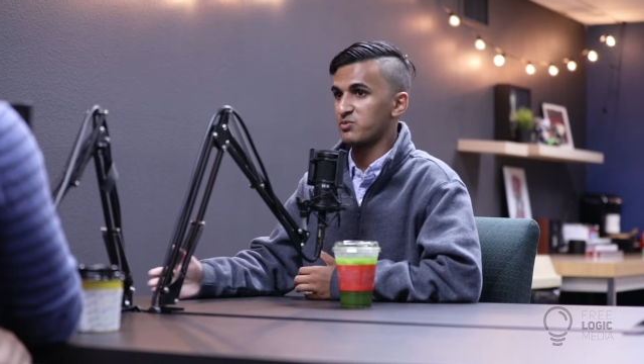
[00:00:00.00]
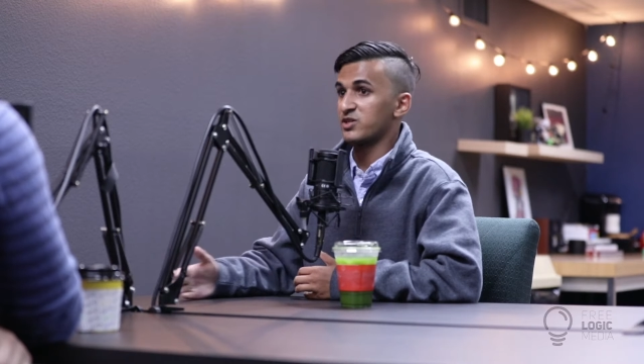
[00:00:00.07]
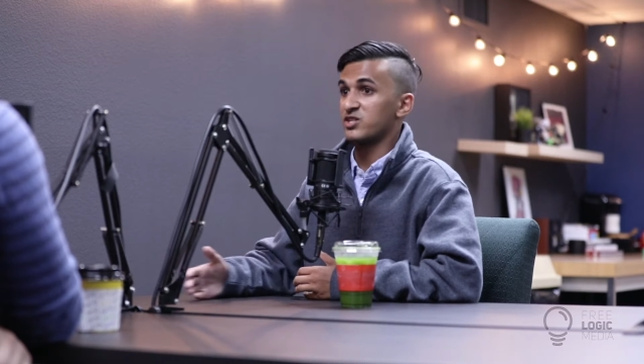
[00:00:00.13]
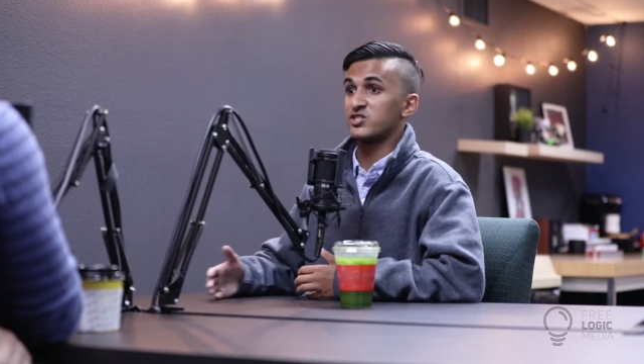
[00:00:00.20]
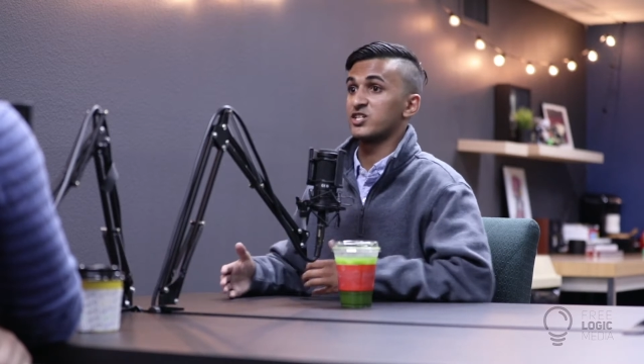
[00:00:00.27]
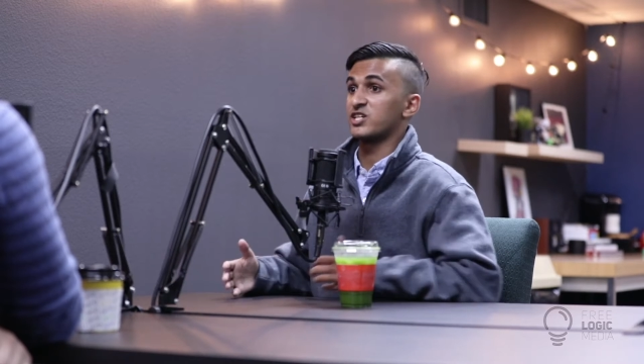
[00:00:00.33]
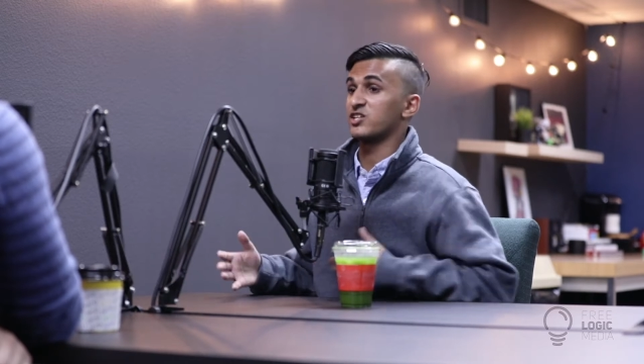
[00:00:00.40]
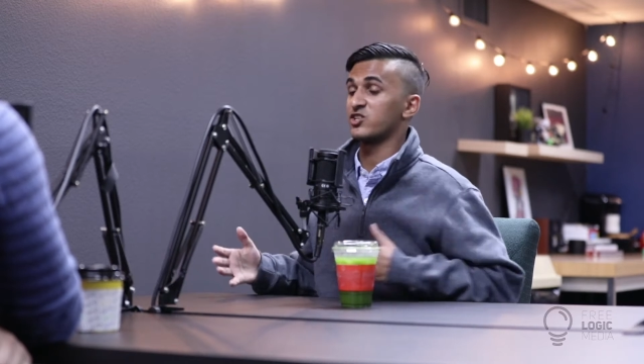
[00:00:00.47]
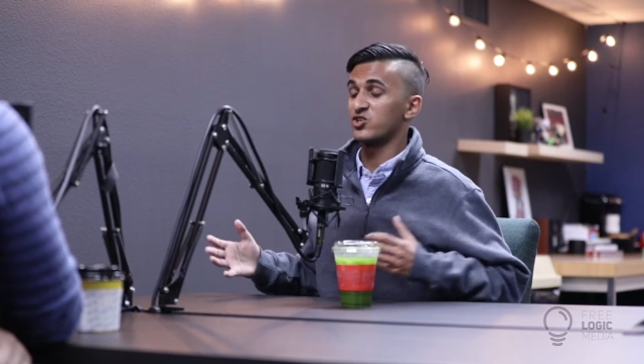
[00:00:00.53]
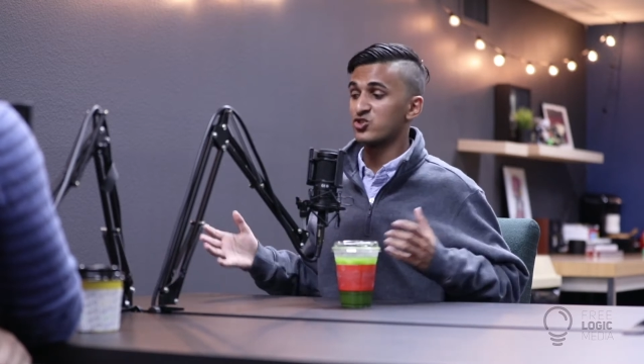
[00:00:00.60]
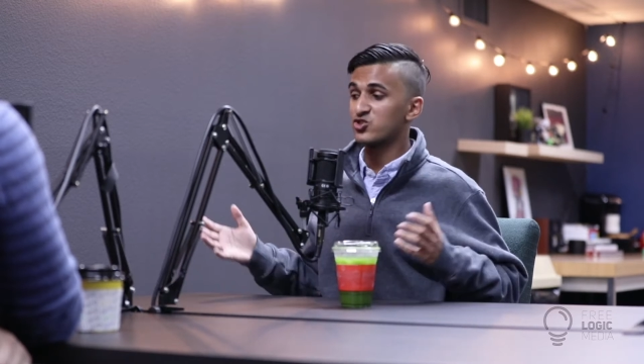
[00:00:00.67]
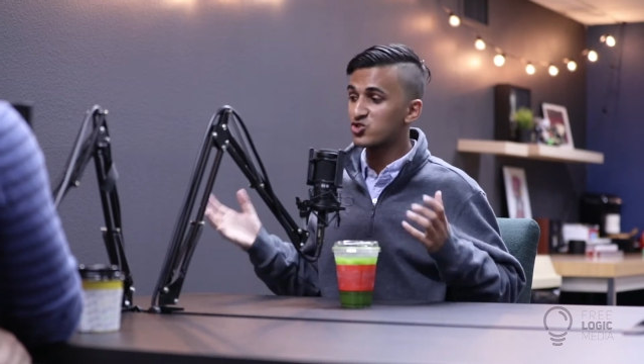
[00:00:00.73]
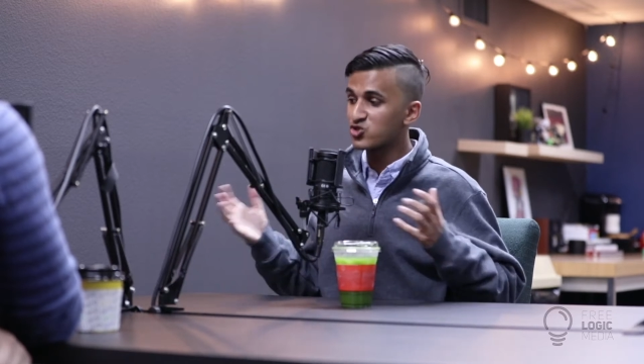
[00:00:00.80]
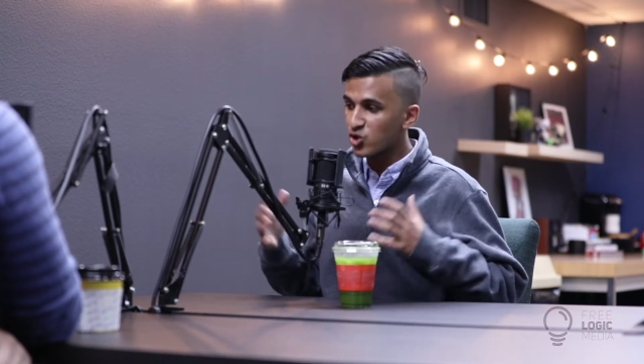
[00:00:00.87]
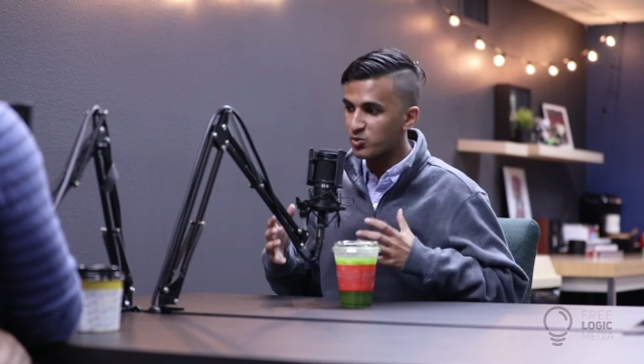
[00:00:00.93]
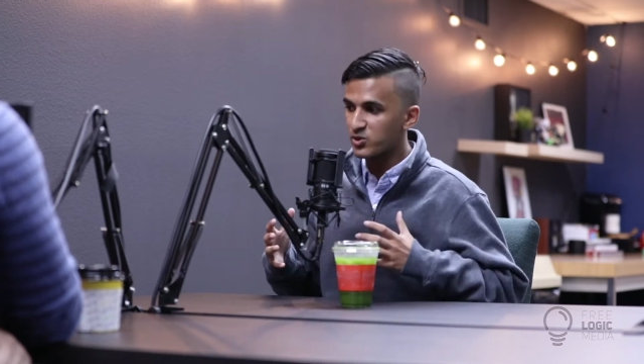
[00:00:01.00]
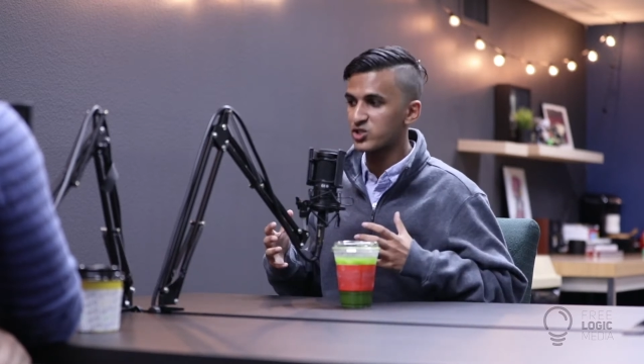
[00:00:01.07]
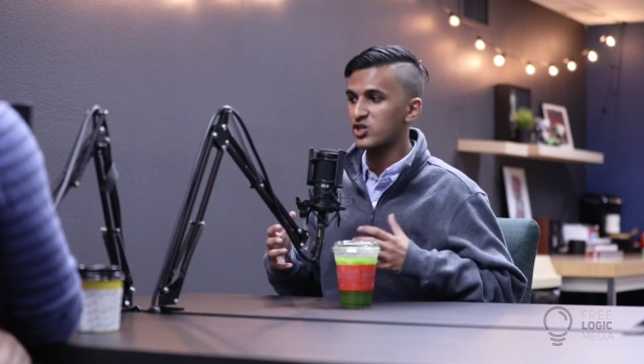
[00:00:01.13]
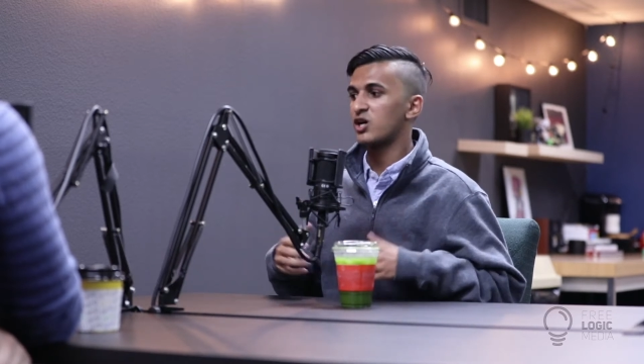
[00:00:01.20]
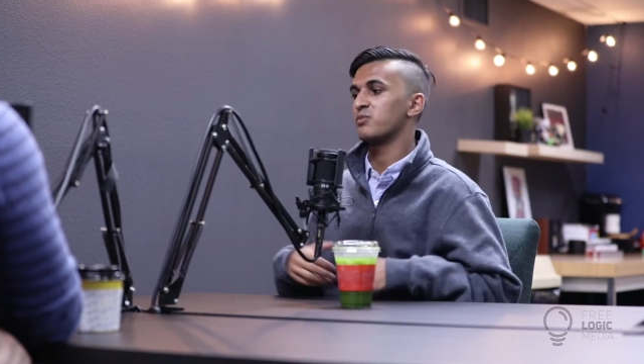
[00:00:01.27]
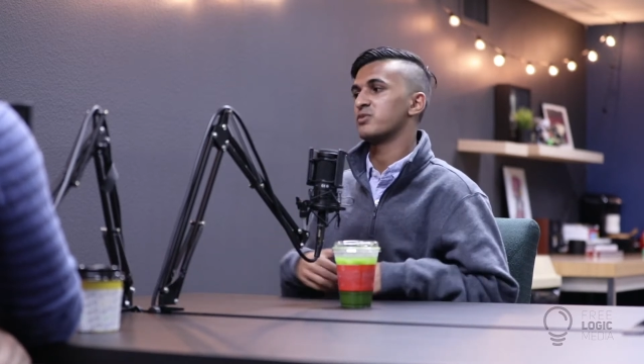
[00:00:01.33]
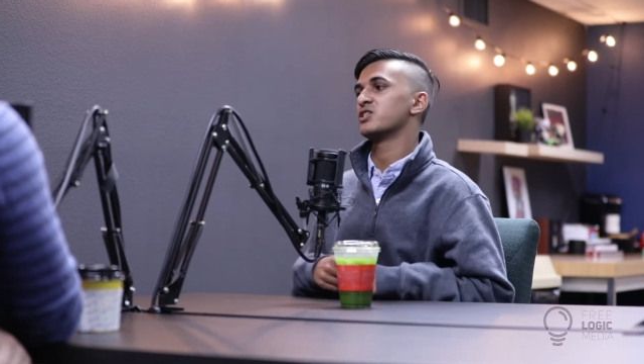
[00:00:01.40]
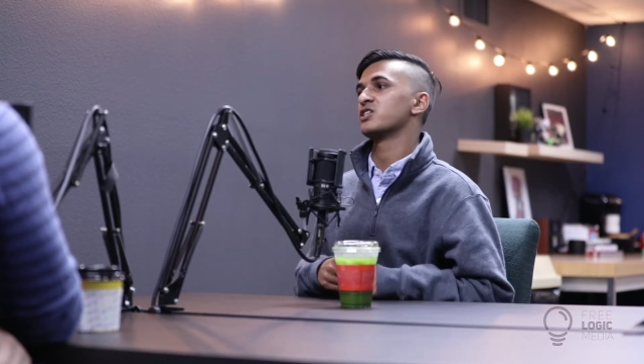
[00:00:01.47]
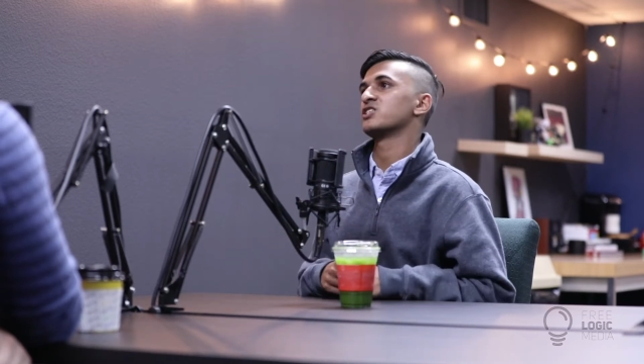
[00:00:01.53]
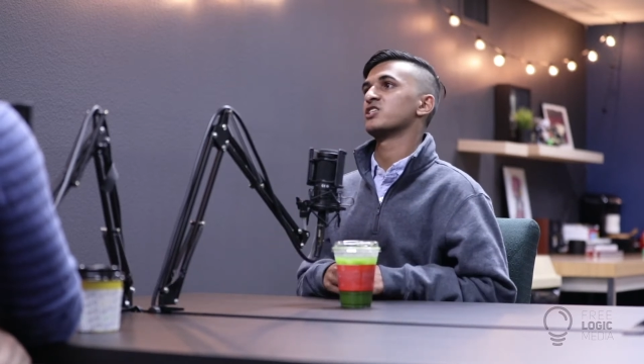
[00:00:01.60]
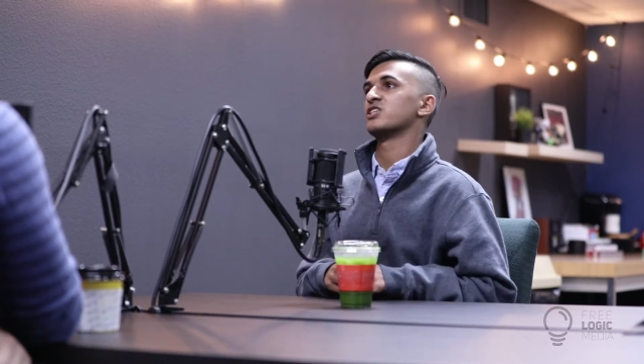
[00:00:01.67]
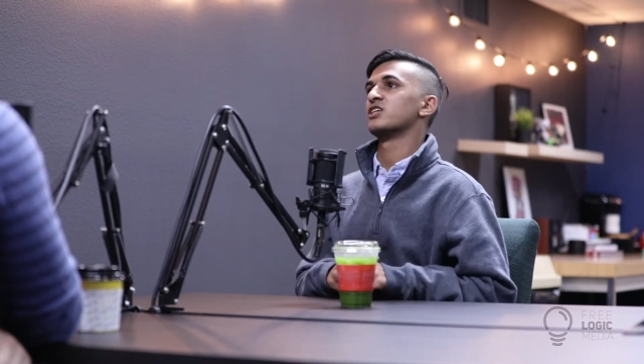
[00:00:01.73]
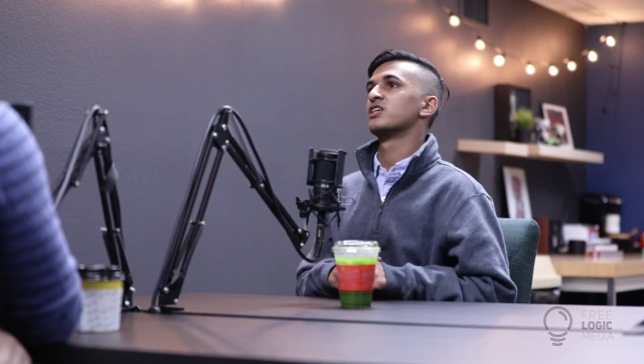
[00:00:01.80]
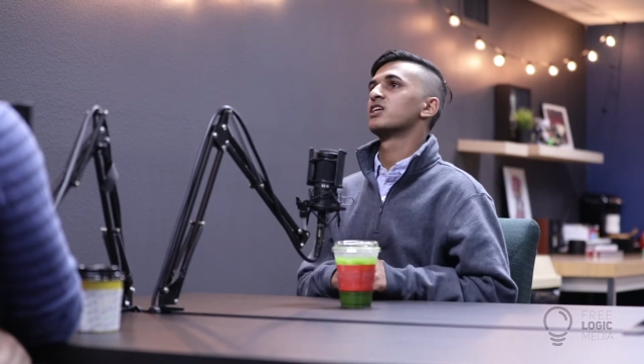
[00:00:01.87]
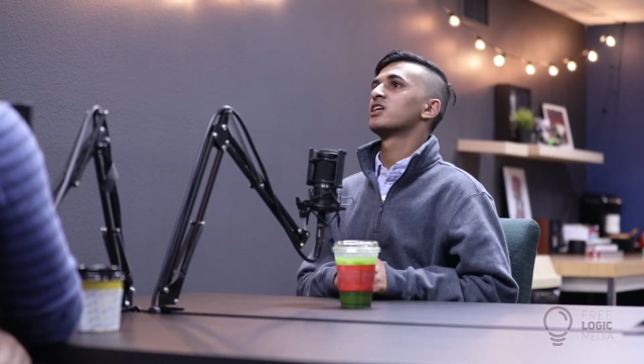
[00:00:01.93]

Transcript: because again, there's so much competition.